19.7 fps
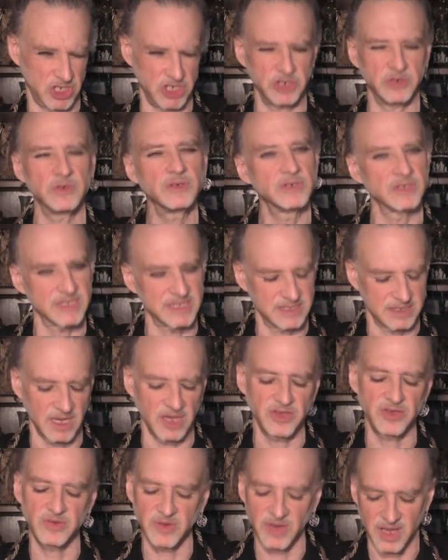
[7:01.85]
to you, because
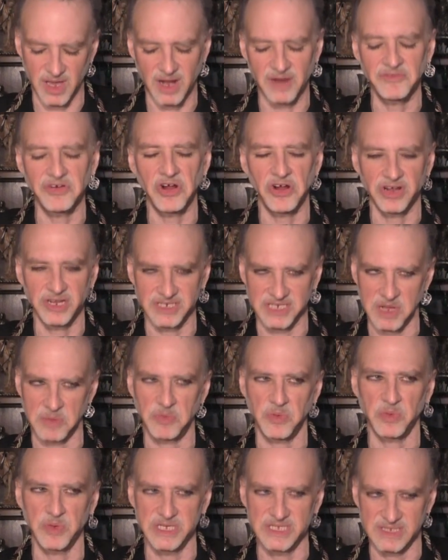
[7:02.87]
you can have an archetype
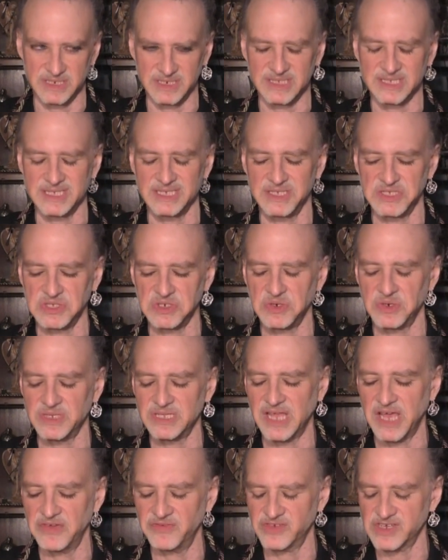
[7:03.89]
archetypal reason, a season, or a
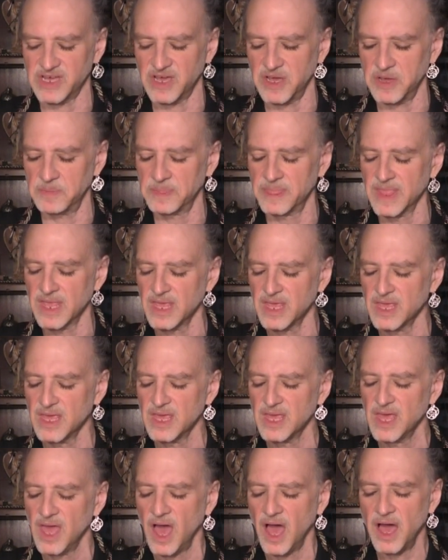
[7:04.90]
lifetime.
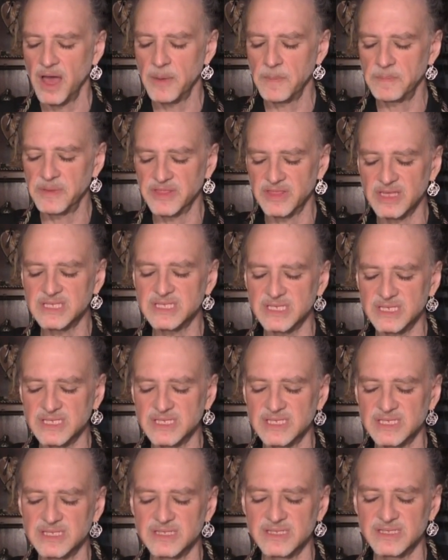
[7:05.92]
Uh, but this
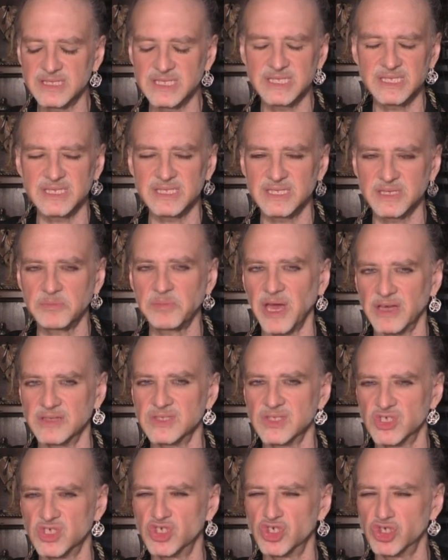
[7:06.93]
is this is
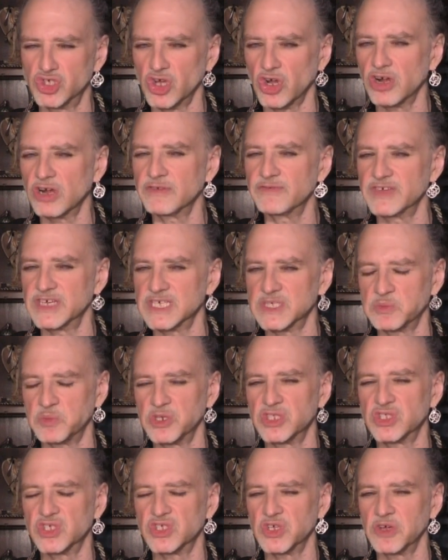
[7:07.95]
about service,
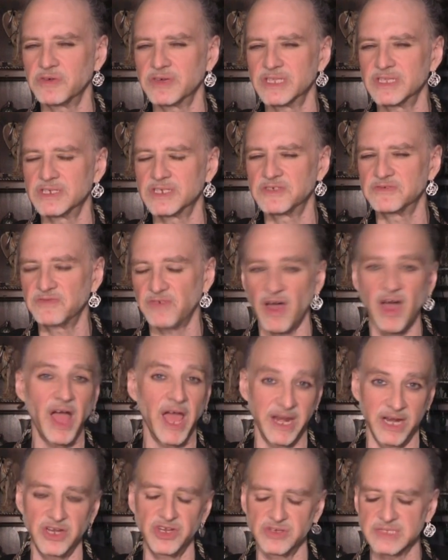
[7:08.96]
but it's serving the
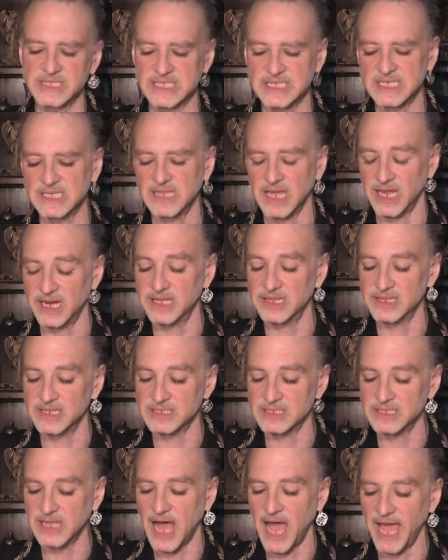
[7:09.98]
divine, and you'll see that in
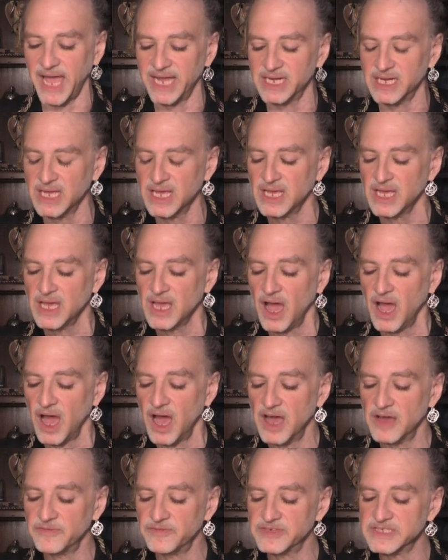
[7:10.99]
the light.
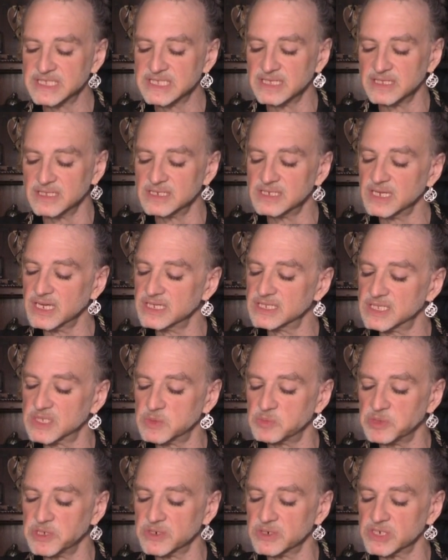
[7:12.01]
Uh, facilitates
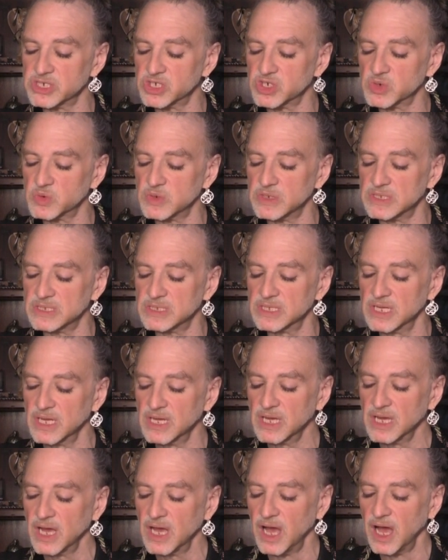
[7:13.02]
spiritual.
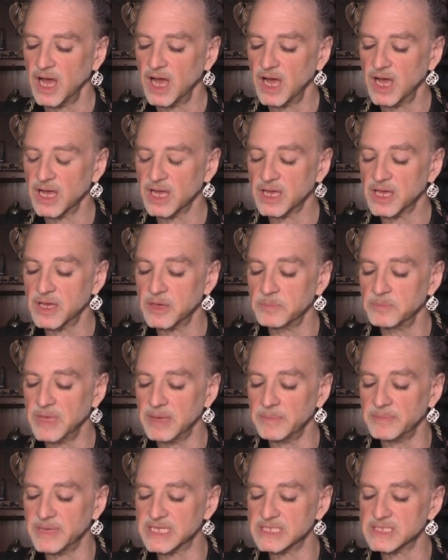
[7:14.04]
Uh,
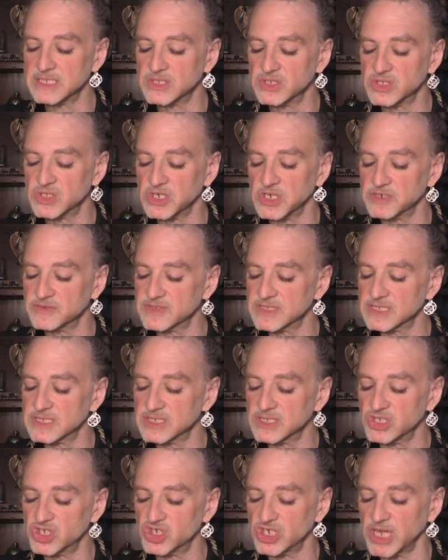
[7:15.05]
commitments and serves
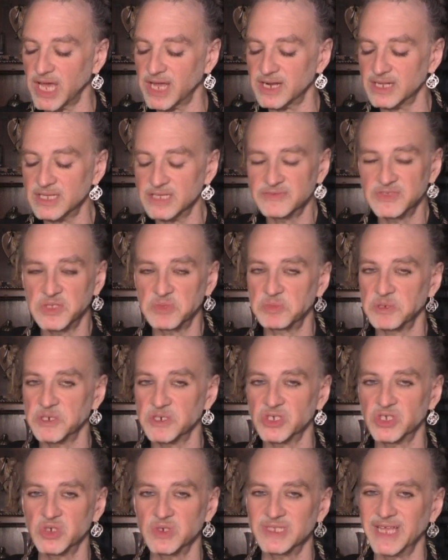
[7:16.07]
as a channel of
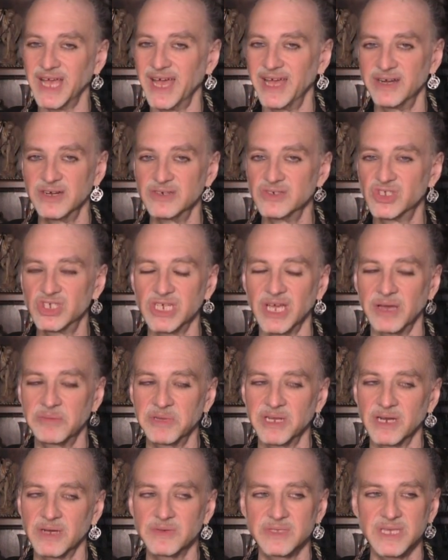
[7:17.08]
spiritual energy. I
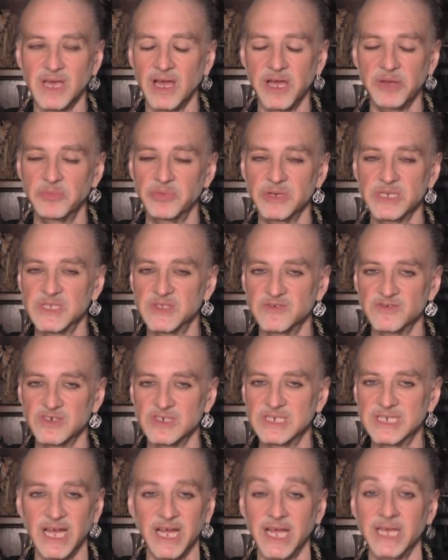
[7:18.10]
mean, I was a high priest
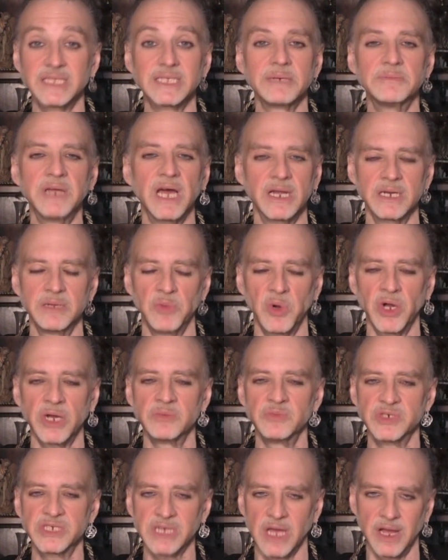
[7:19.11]
for decades. I'm not anymore.
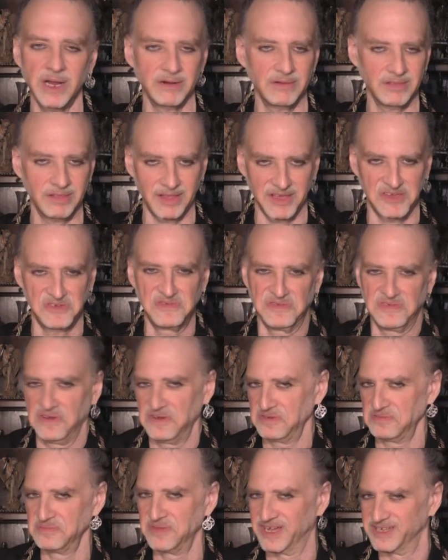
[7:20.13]
I'm retired. Thank you
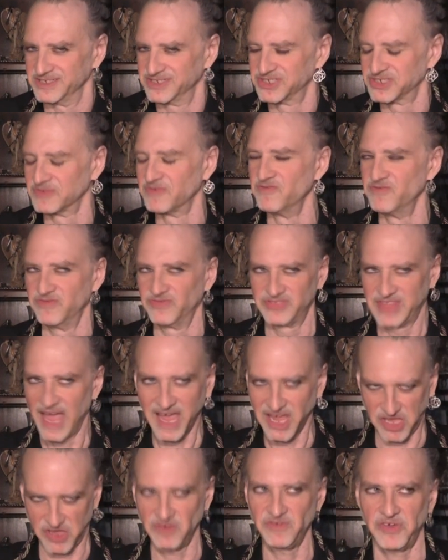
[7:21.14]
very much
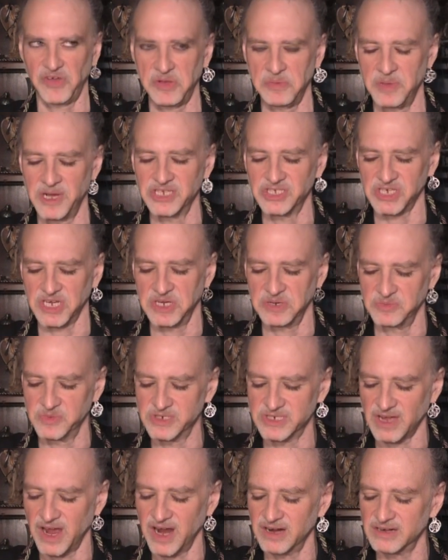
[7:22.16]
thank you very much. I am
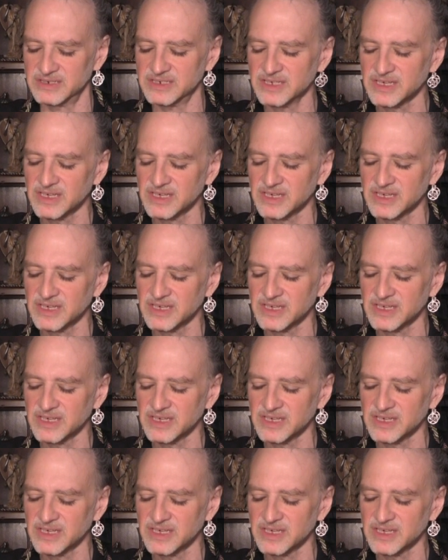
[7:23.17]
retired.